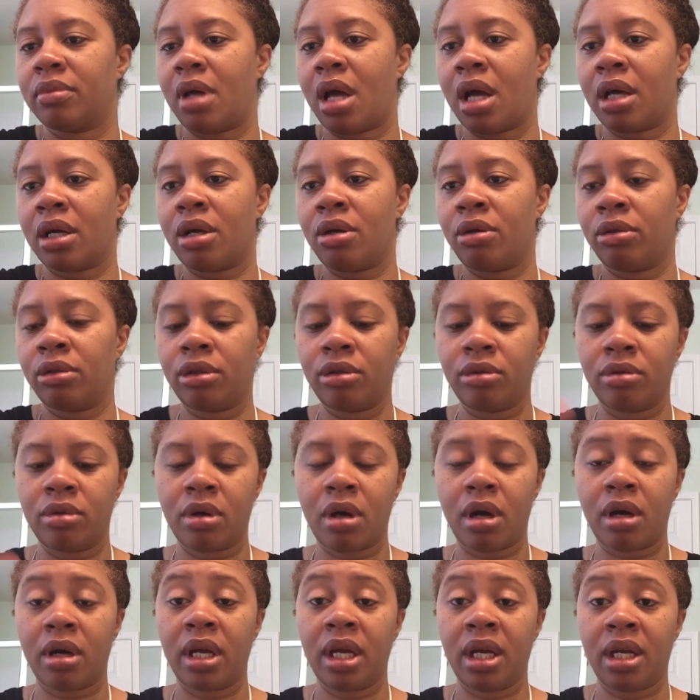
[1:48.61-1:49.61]
I go through
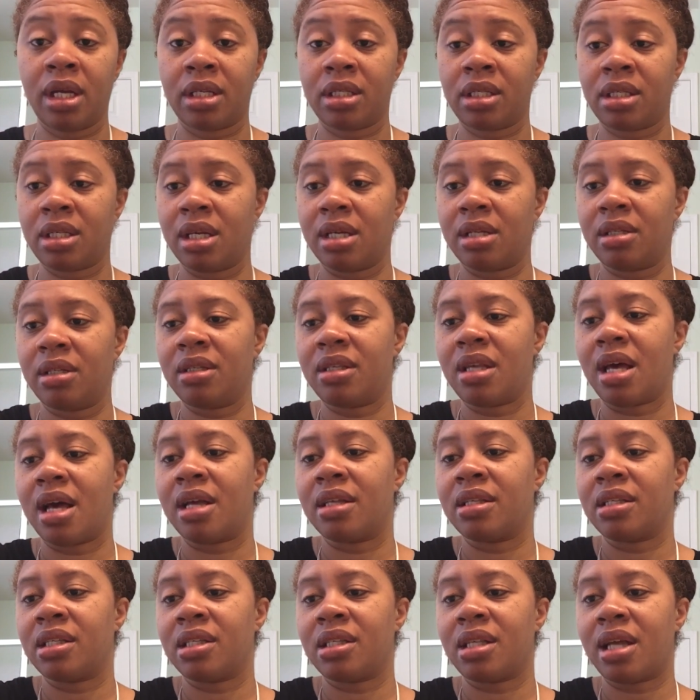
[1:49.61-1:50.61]
her hand
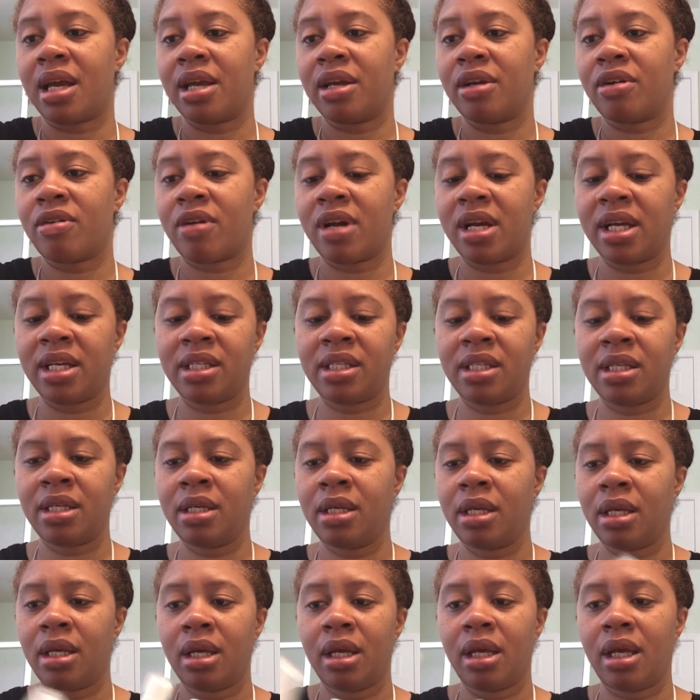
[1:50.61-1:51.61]
sanitizers like crazy,
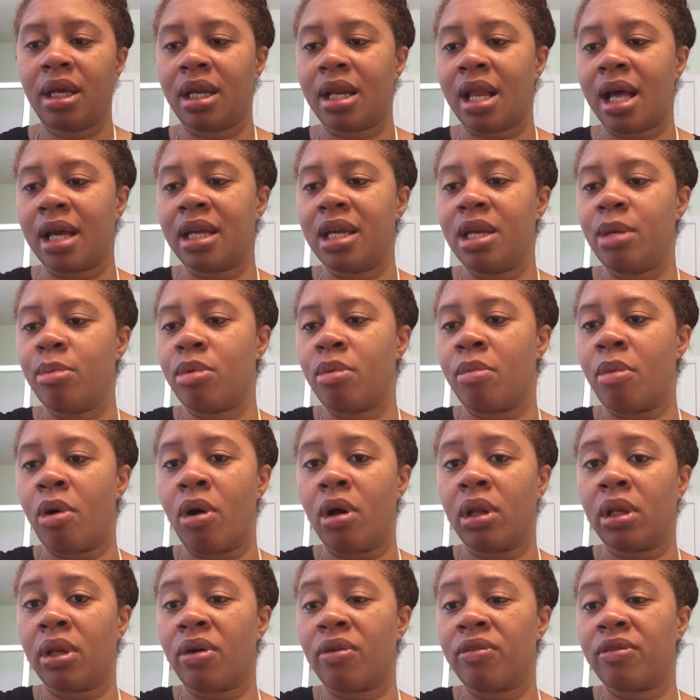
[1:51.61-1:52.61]
and I keep them
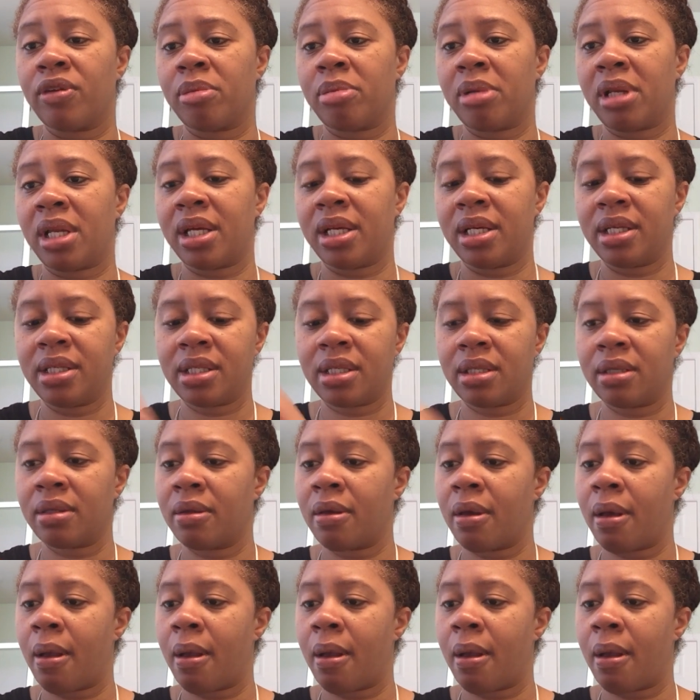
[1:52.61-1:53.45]
all over the place.